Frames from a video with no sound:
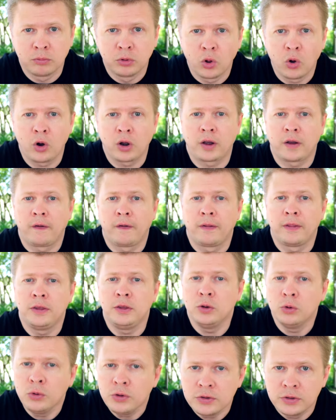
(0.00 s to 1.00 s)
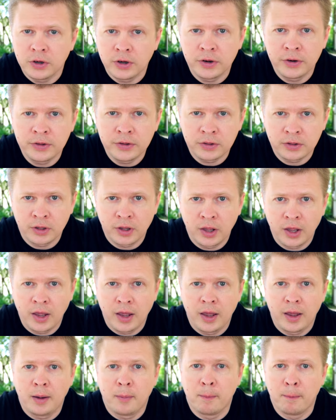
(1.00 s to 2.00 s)
block users
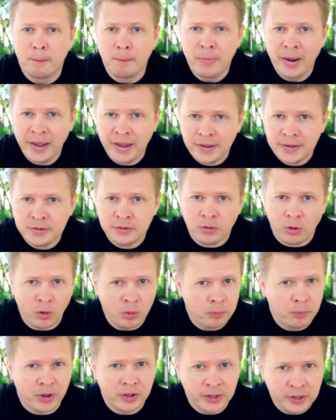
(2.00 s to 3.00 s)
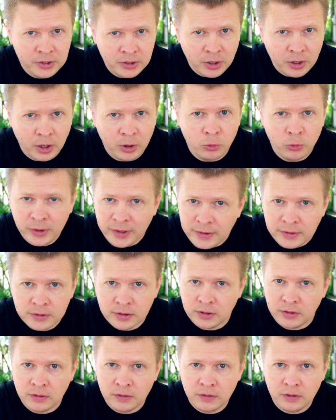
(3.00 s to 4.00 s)
based on political
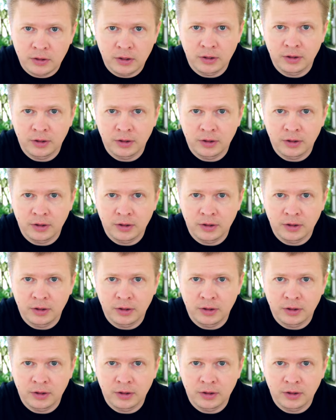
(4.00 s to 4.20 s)
reasons,